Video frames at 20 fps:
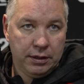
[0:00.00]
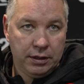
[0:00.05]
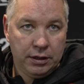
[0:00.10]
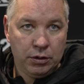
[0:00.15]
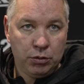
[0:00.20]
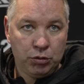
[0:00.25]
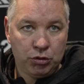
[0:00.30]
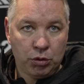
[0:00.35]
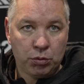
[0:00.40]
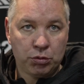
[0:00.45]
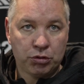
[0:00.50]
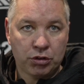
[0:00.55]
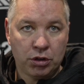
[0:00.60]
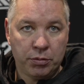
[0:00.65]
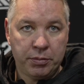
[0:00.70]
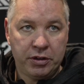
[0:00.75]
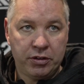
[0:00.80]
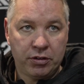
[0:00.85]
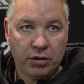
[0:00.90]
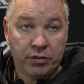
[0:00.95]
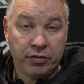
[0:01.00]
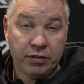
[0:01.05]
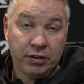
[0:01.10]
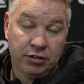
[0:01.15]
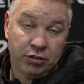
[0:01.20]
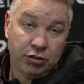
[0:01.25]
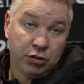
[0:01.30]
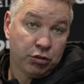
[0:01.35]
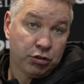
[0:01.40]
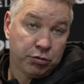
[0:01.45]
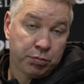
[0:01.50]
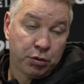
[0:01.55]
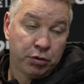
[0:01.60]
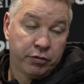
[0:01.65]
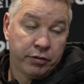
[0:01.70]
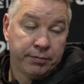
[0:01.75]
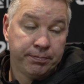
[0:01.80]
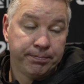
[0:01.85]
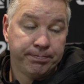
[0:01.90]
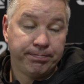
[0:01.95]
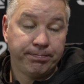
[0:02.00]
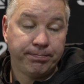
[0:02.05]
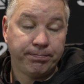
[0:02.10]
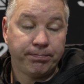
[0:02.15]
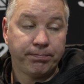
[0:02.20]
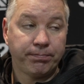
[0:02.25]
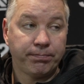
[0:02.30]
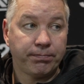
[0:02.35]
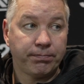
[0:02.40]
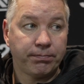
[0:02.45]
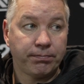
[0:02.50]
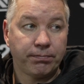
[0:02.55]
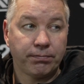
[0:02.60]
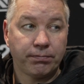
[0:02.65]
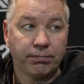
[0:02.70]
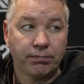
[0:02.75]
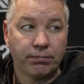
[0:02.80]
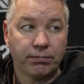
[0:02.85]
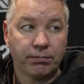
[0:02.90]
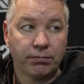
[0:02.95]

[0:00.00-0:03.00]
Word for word: It was always going to be tough, and so it's proven. And with the goal,